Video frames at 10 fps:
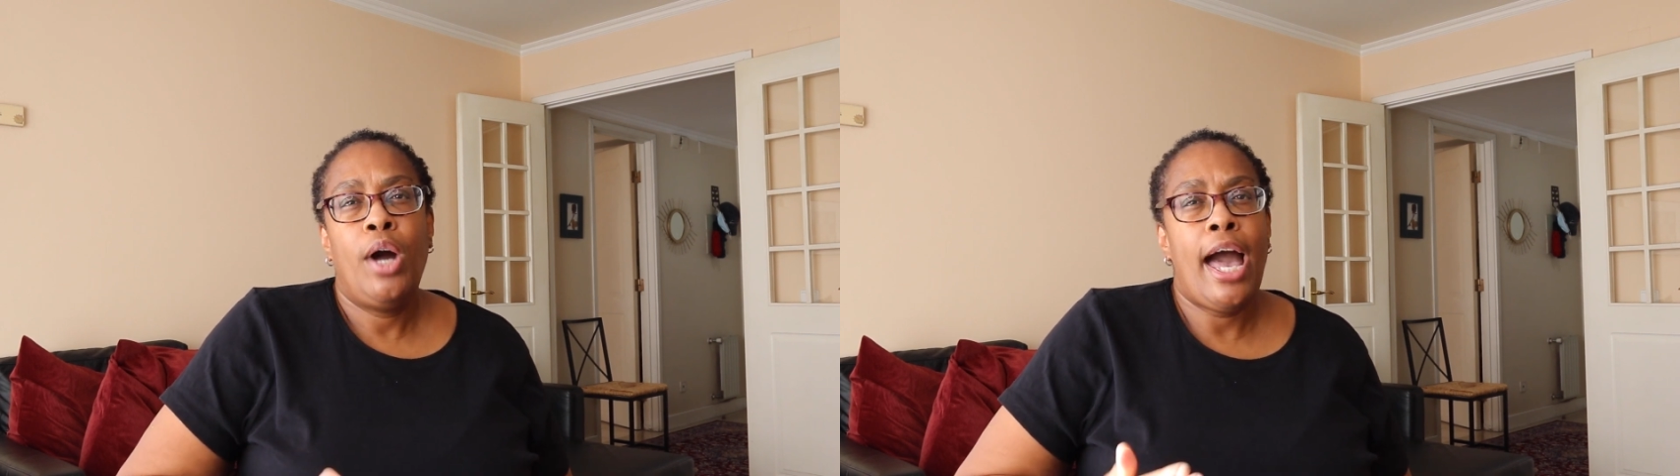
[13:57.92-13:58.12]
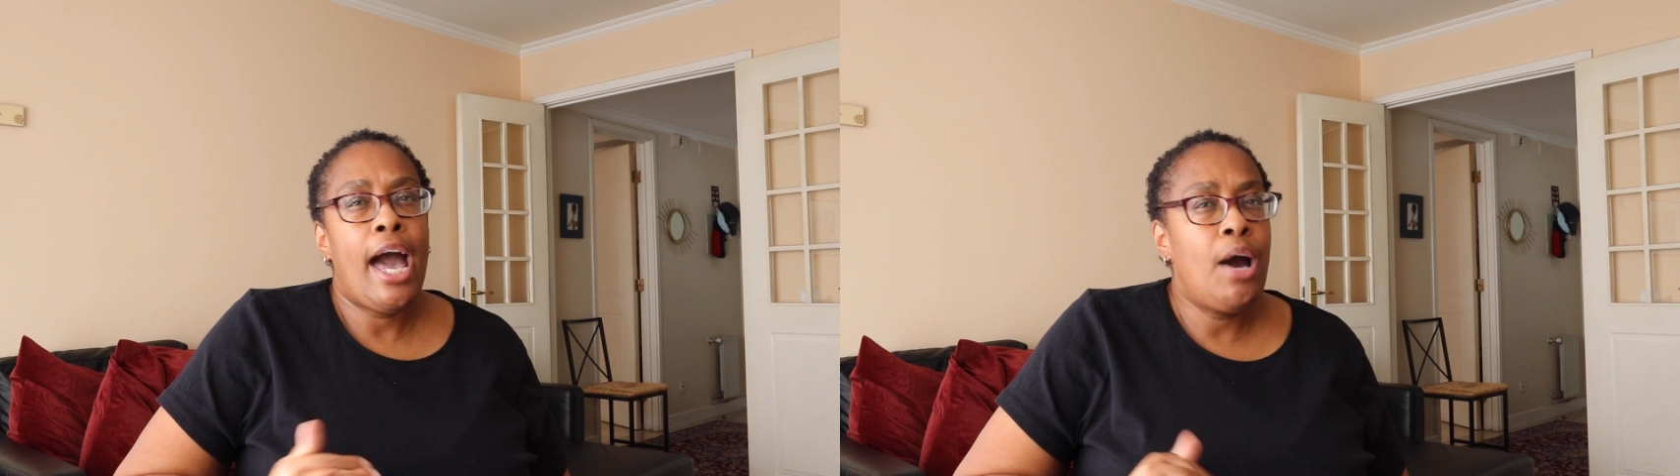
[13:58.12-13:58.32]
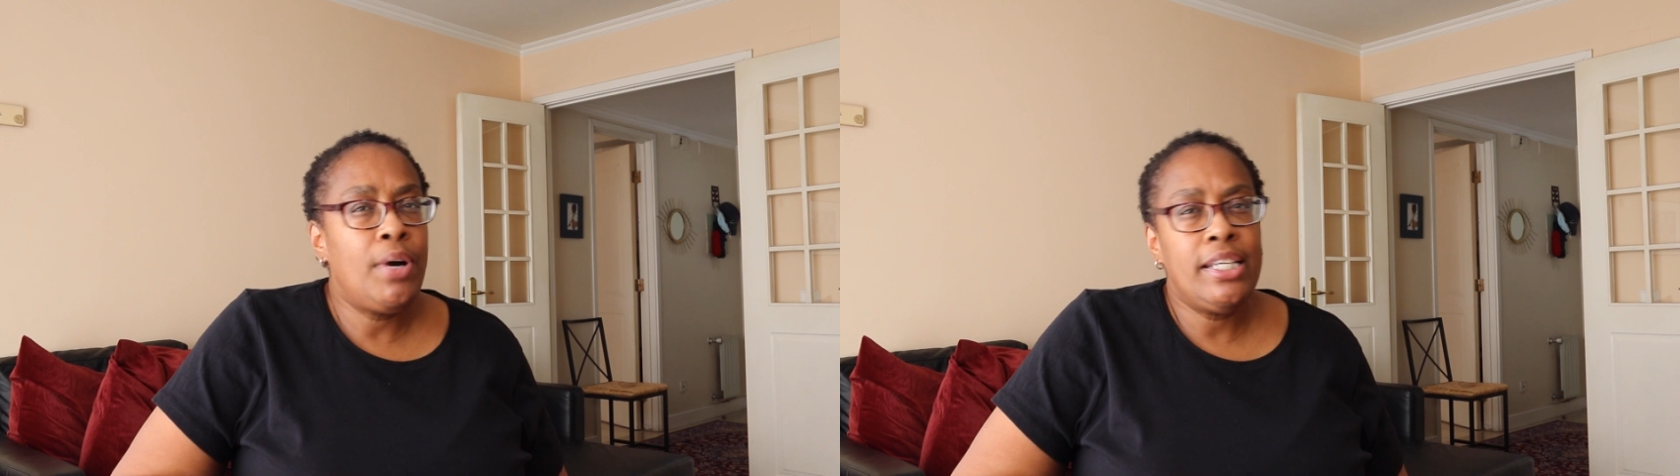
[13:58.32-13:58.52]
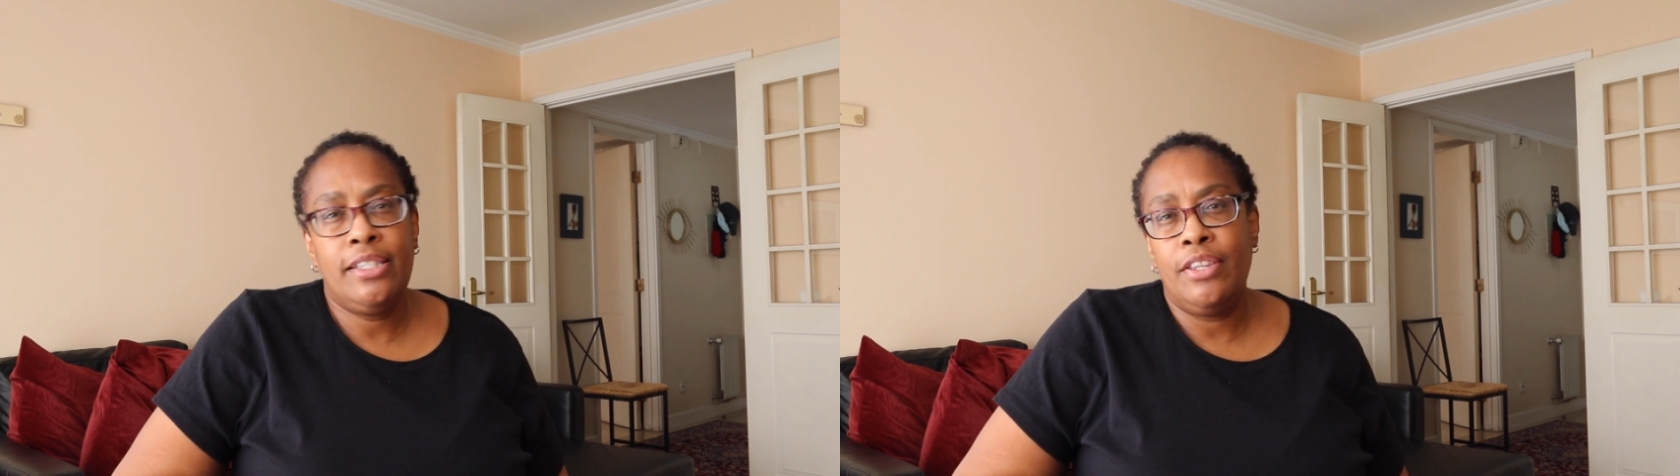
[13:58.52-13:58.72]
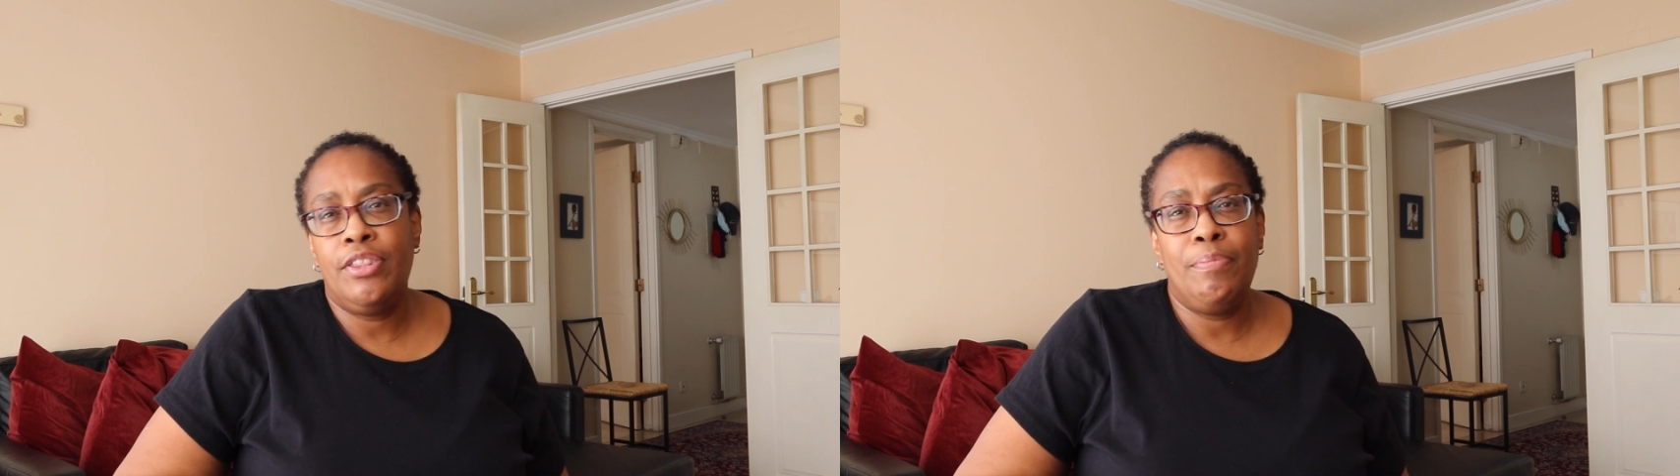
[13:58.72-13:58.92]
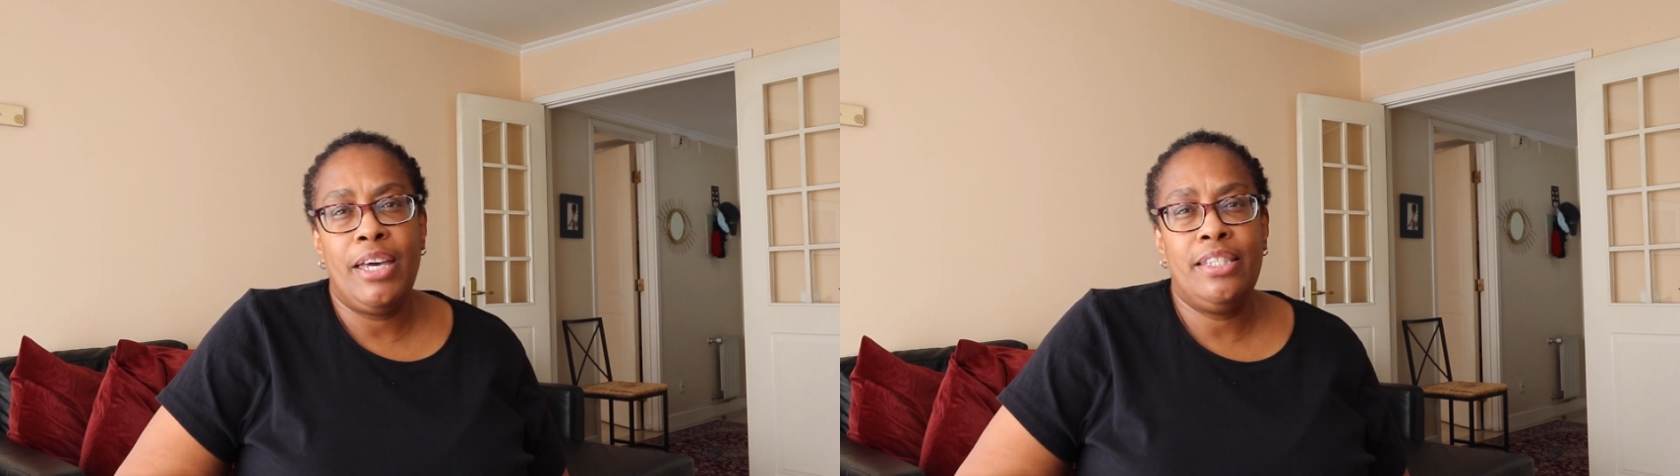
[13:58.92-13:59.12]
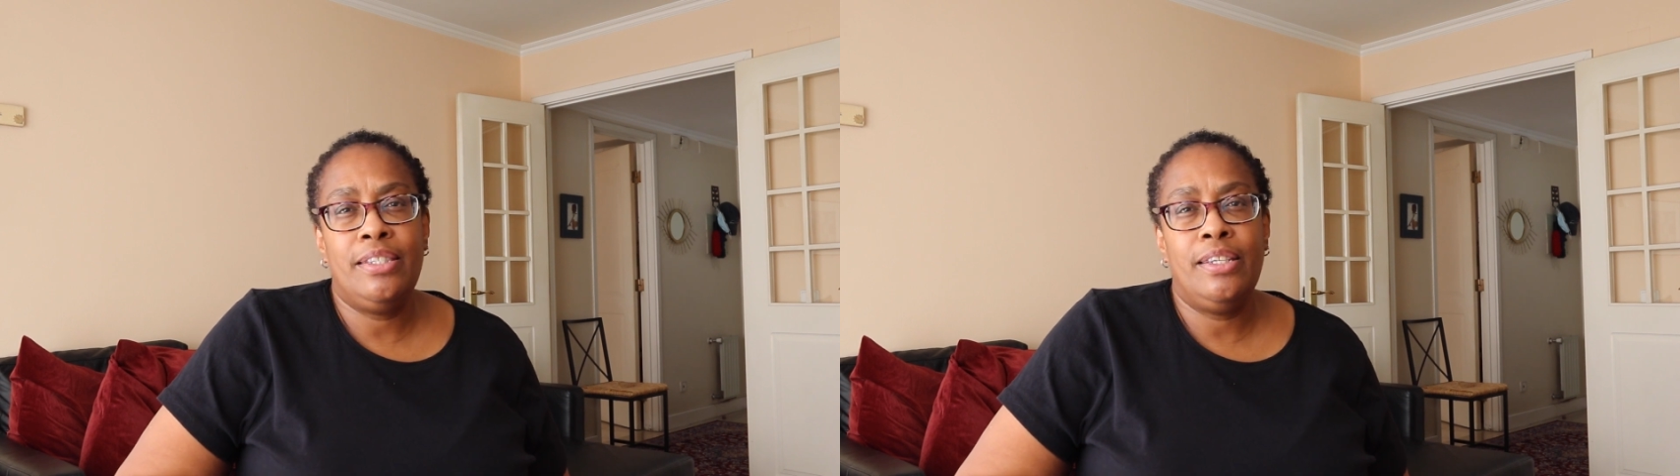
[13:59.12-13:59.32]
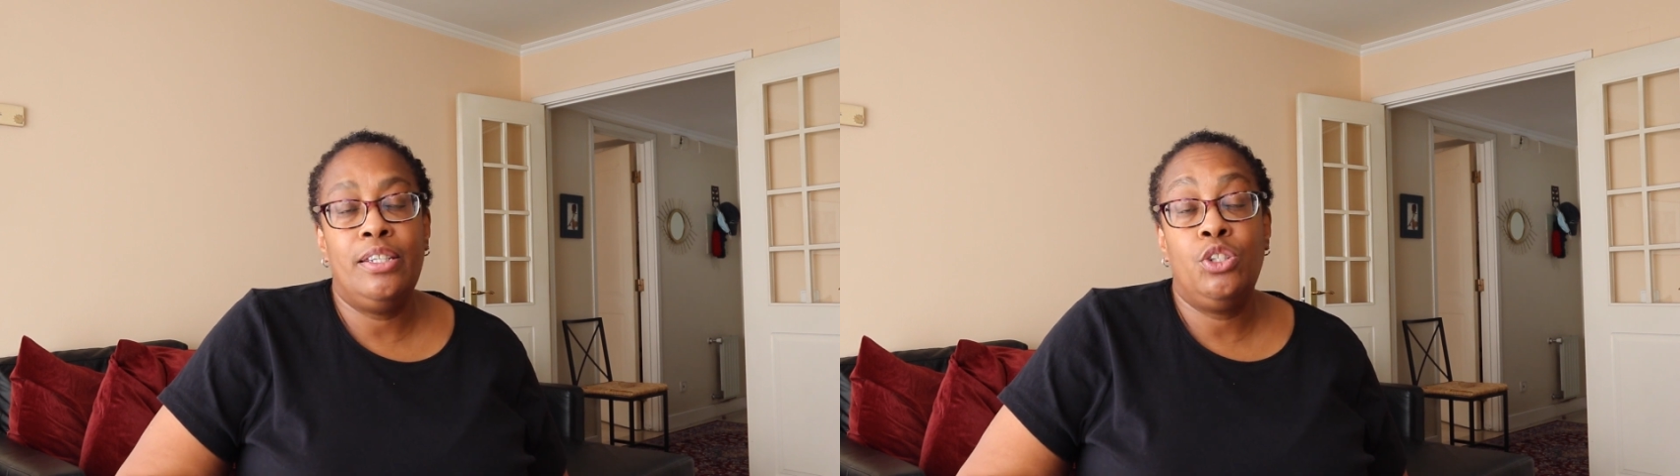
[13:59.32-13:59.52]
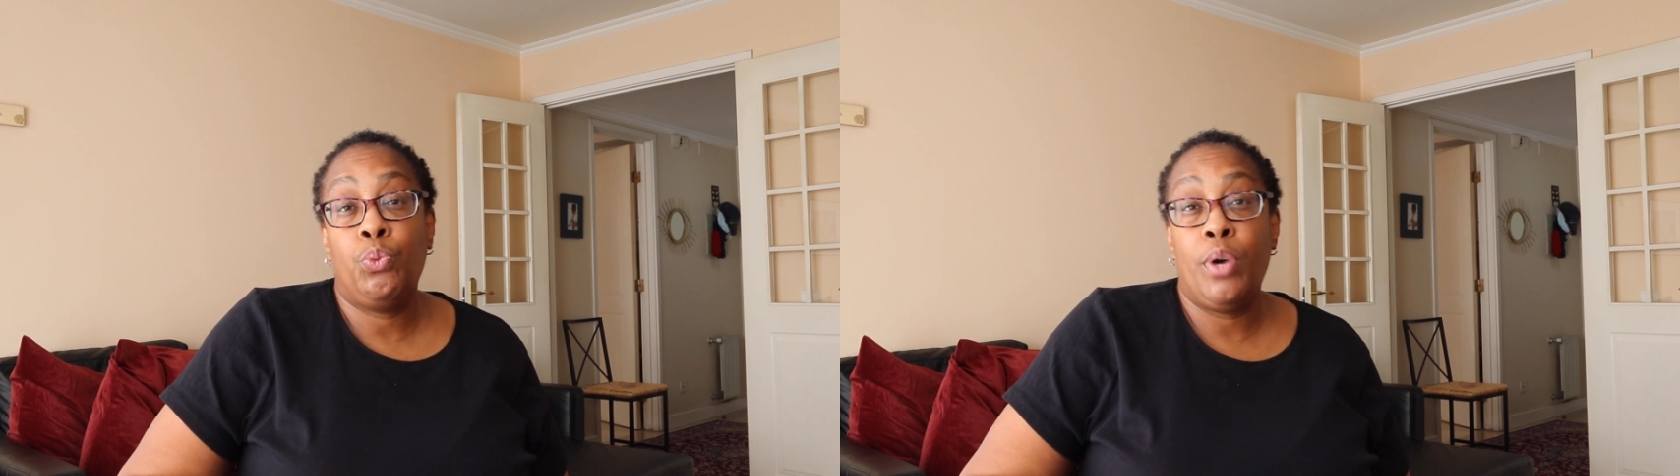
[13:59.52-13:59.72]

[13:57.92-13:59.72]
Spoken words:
how I sent the message,